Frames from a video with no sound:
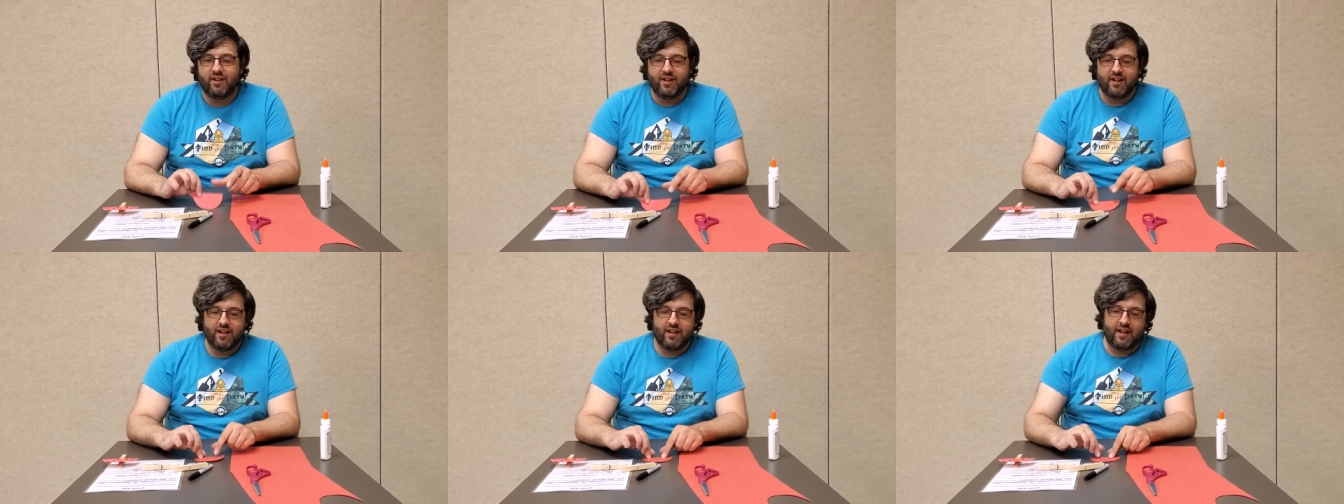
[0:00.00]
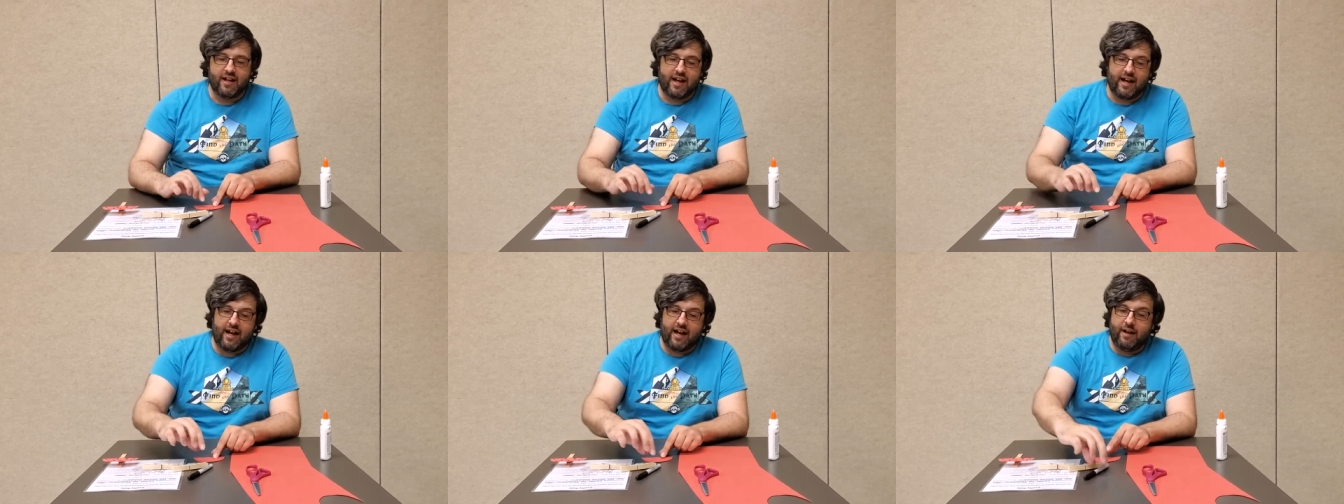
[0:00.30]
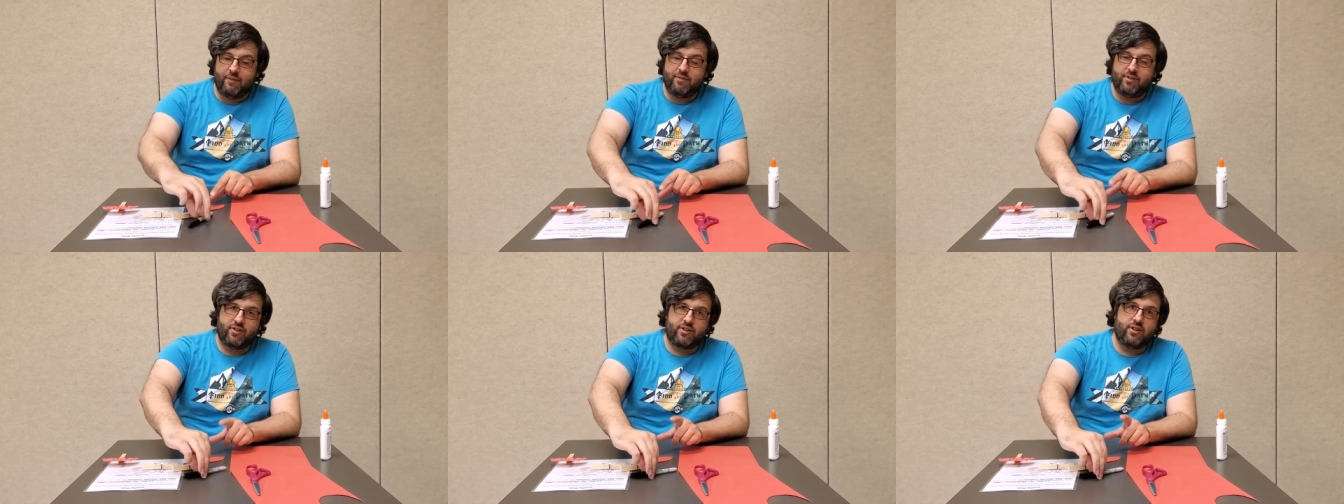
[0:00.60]
Hmm.
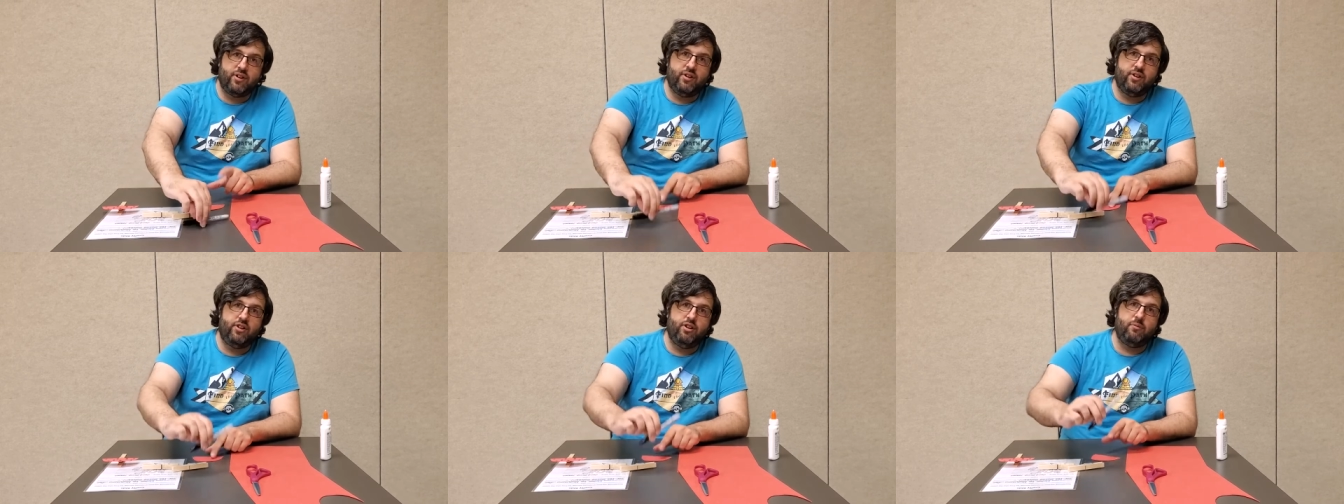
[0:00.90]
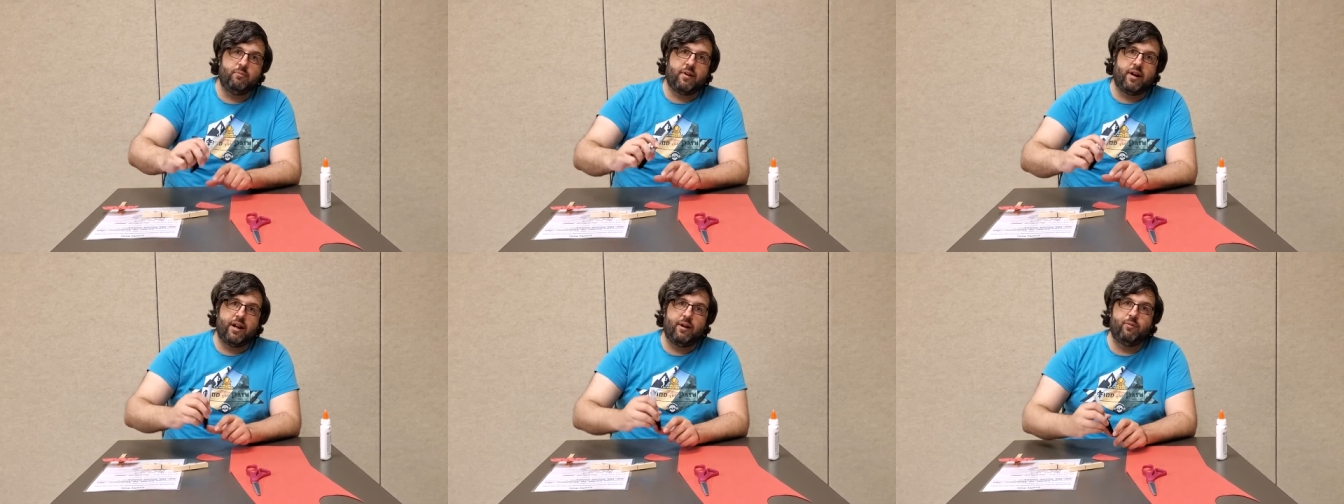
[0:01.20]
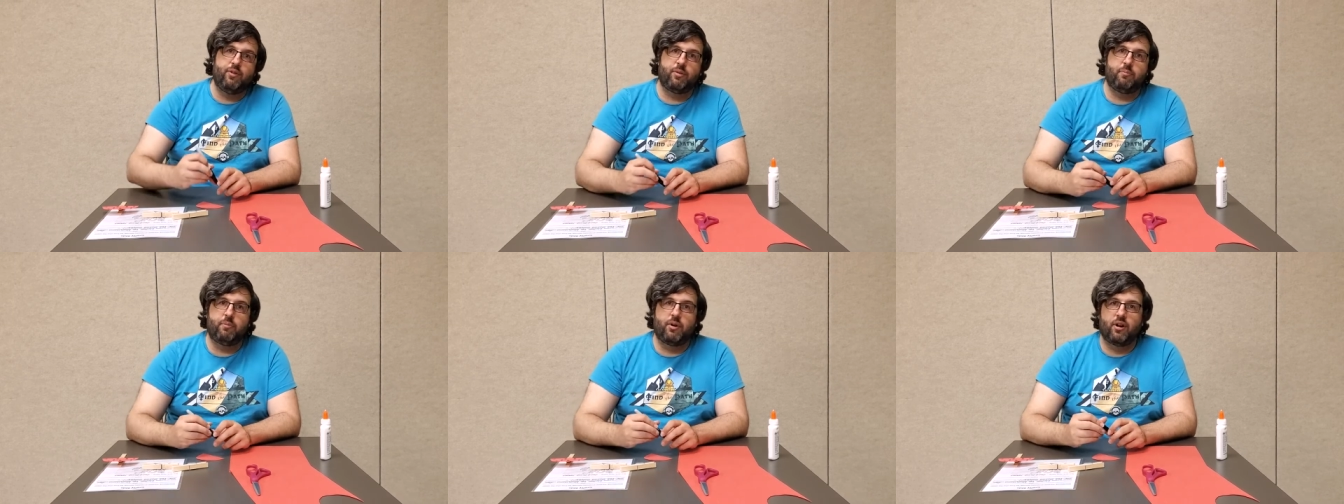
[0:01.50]
I'm just going to do mine
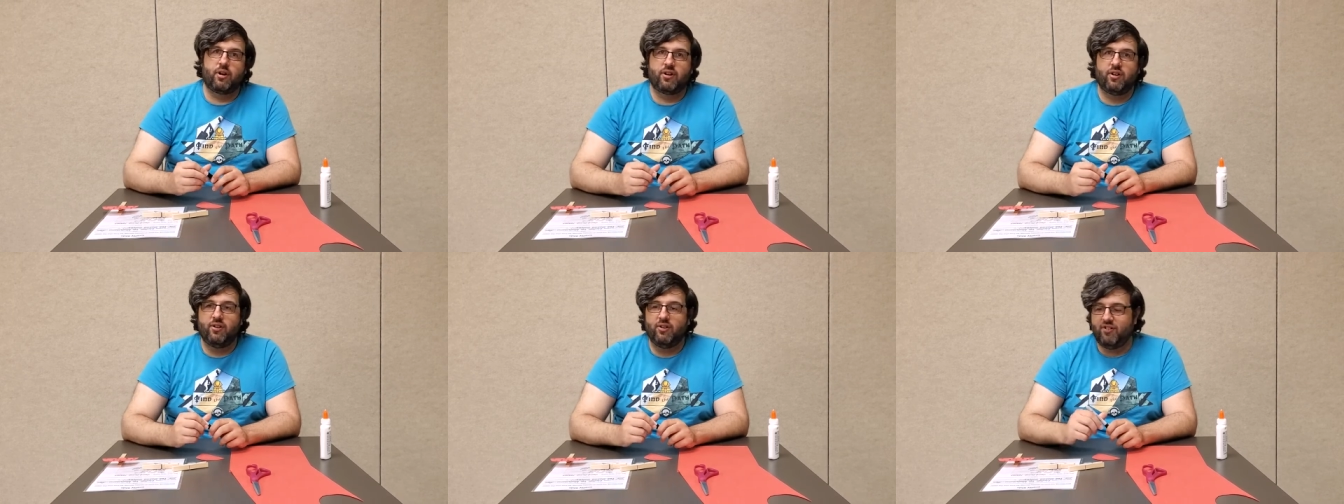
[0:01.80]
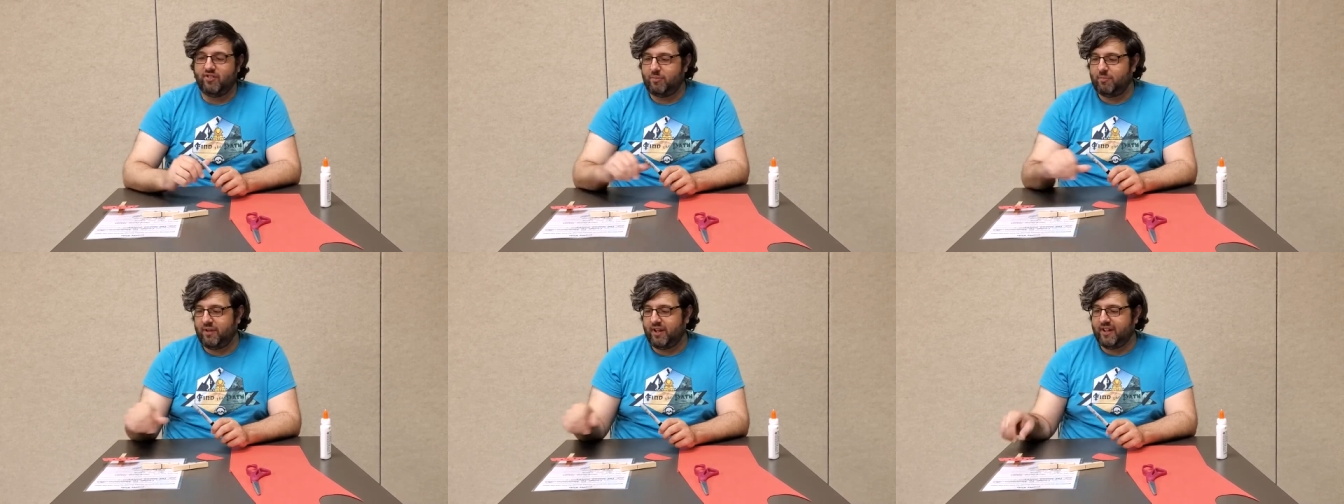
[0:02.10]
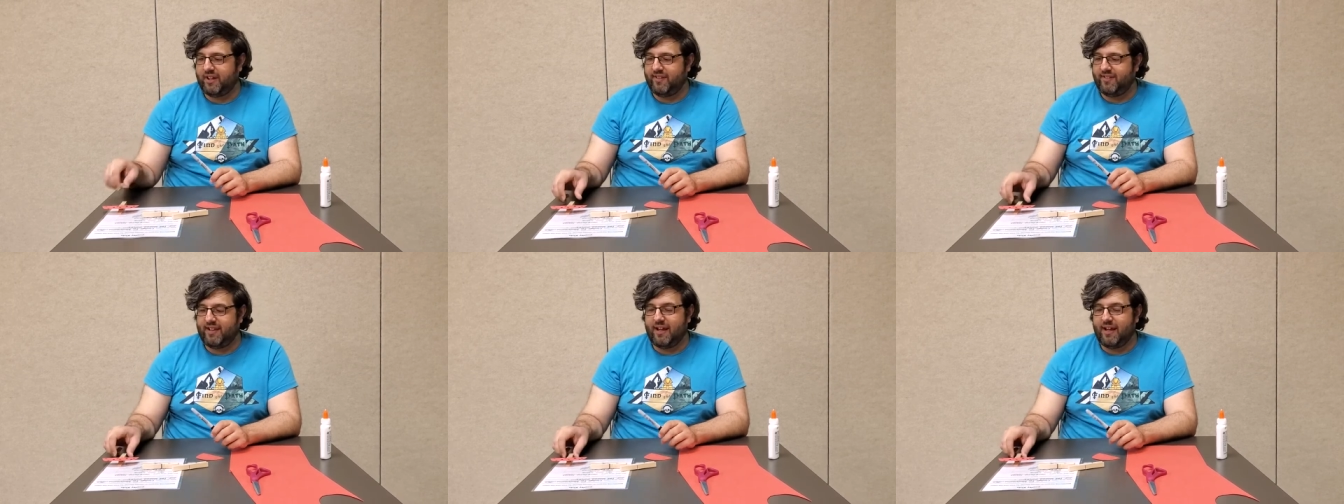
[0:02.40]
with markers because